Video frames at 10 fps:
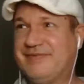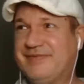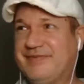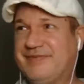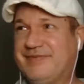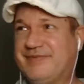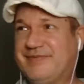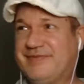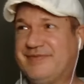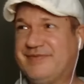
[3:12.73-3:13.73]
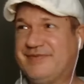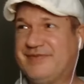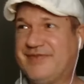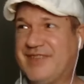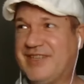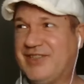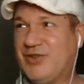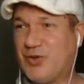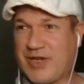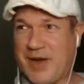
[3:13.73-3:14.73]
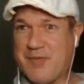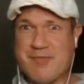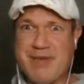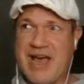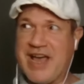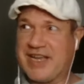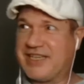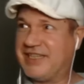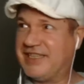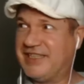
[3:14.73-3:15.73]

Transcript: This is all too familiar. It's all coming back.